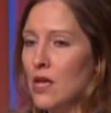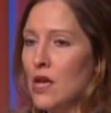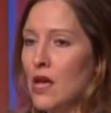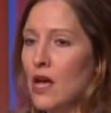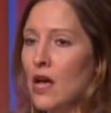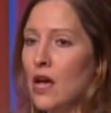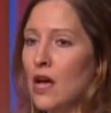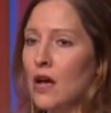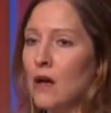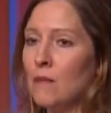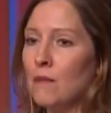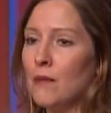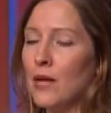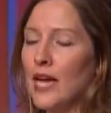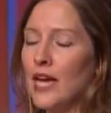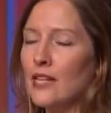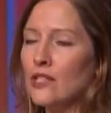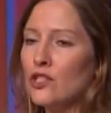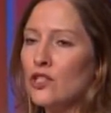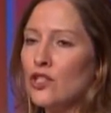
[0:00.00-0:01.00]

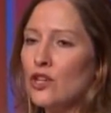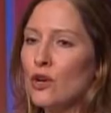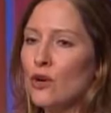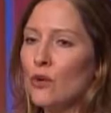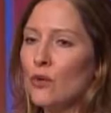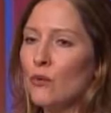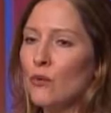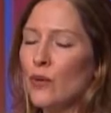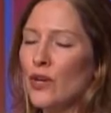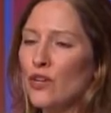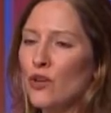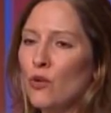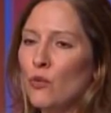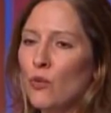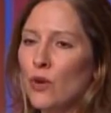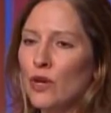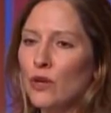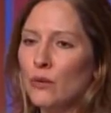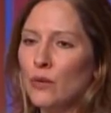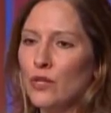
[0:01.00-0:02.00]
And so we don't
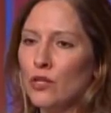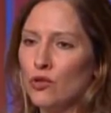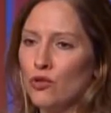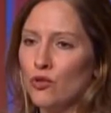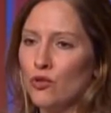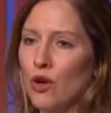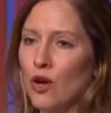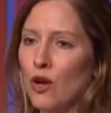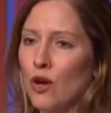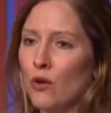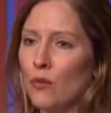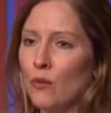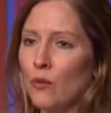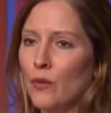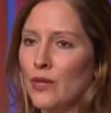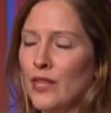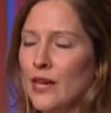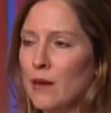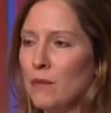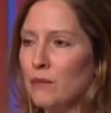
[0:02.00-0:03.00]
want to withdraw
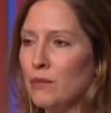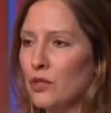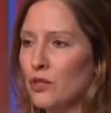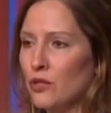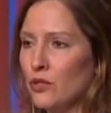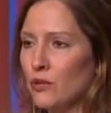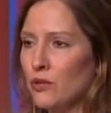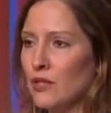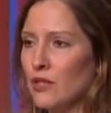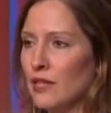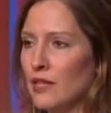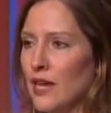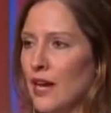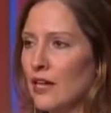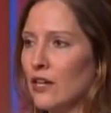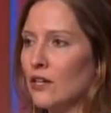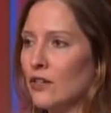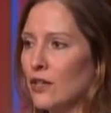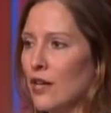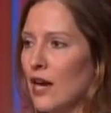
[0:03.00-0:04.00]
without producing
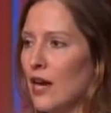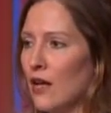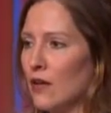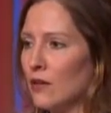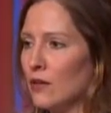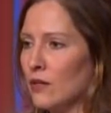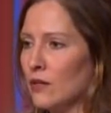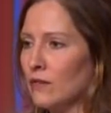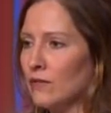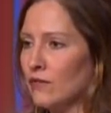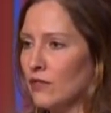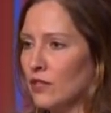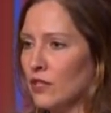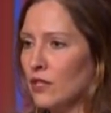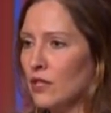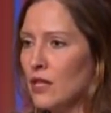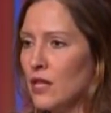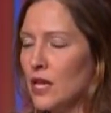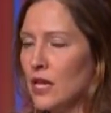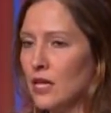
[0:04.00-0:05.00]
that good outcome for the
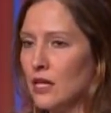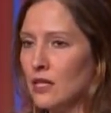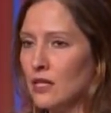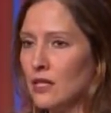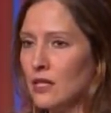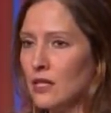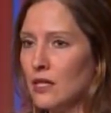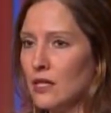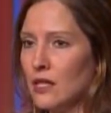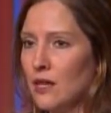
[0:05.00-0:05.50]
client.